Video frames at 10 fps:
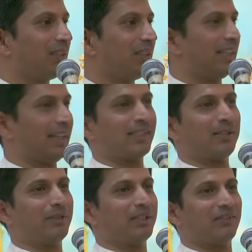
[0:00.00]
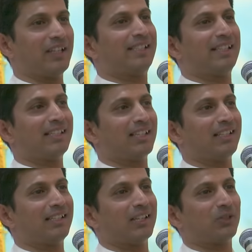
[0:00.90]
He gets up and he very
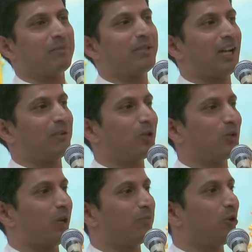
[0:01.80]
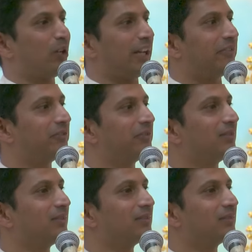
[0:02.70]
sincerely says, "Swami, I want one more life."
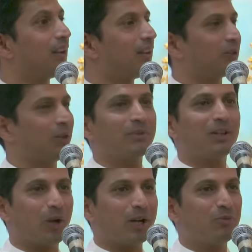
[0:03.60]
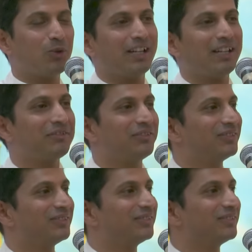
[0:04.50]
Swami's like, "One more life?
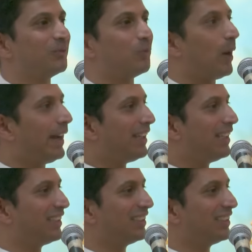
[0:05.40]
Why?"